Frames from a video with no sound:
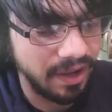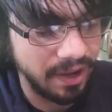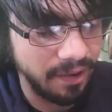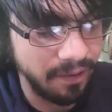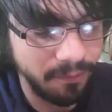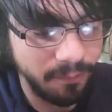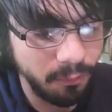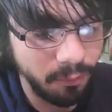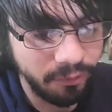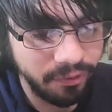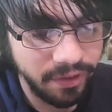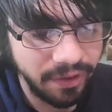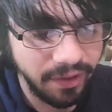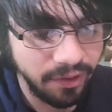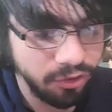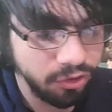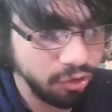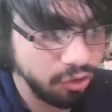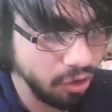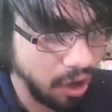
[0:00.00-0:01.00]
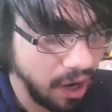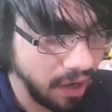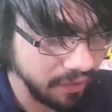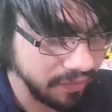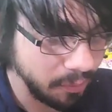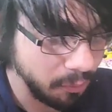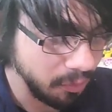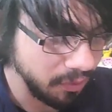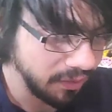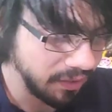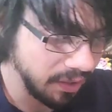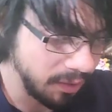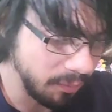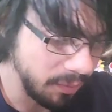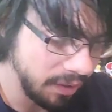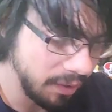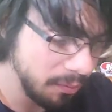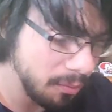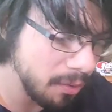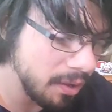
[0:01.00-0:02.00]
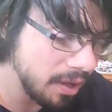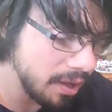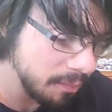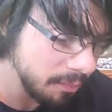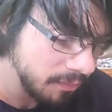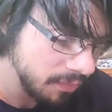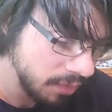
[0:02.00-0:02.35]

I was like shocked. I wanted to get it right away.